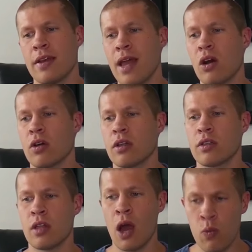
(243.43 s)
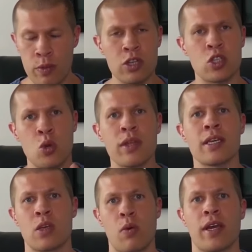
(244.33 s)
Now, there's 2
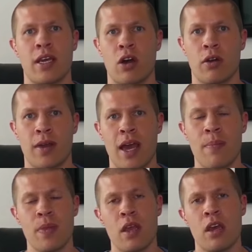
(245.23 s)
things I want to hit on, okay?